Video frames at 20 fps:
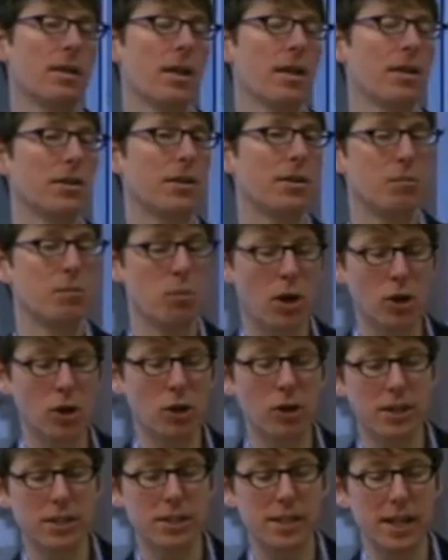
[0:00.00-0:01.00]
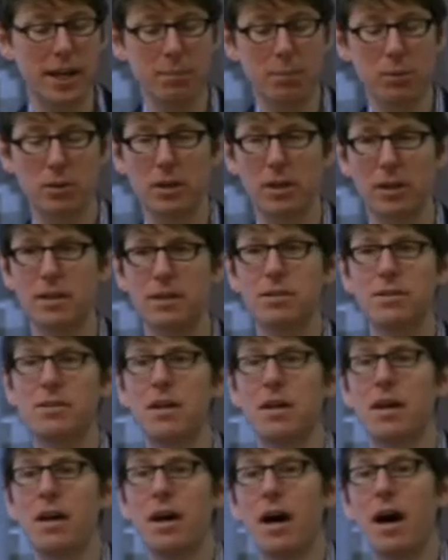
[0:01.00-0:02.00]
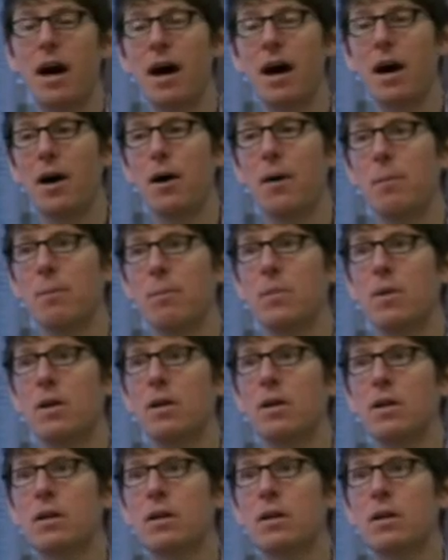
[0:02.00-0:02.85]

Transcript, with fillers: the, a good example is um,